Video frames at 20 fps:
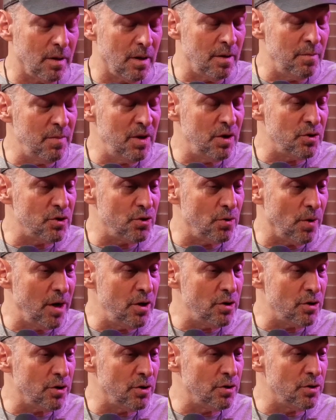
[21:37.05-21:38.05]

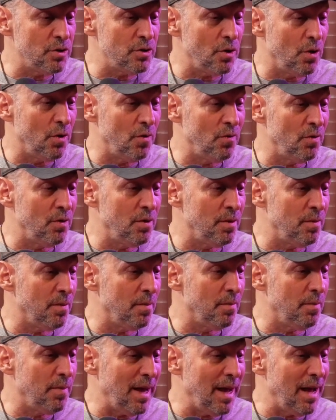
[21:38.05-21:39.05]
administrations over the
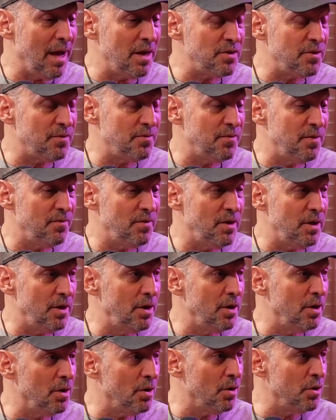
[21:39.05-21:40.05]
past 50
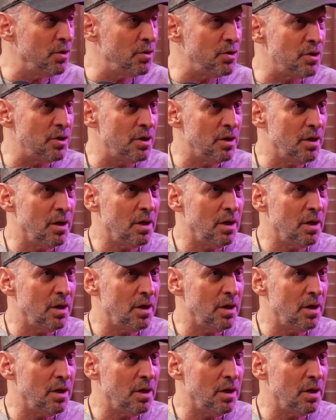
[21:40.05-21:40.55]
years,